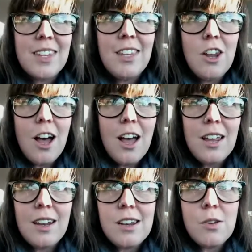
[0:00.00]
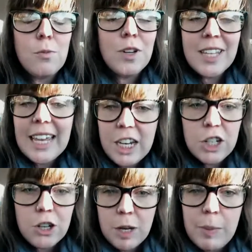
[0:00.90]
not really getting a
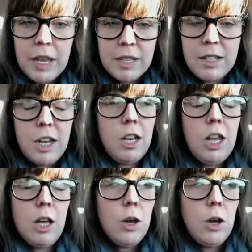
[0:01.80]
degree because I knew,